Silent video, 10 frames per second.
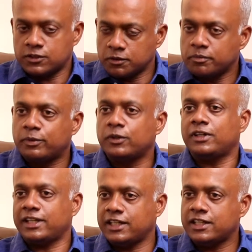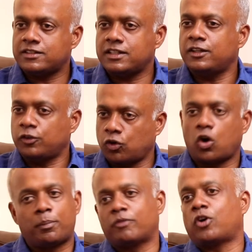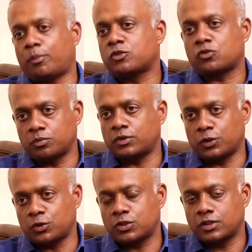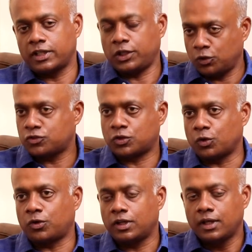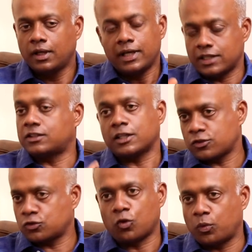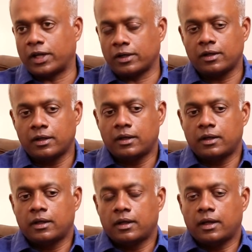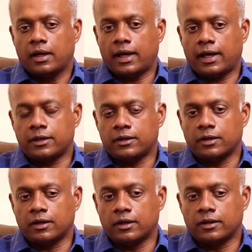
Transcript: Simple, easy, raw performance from Dhanush. He looks good. He's done so well. And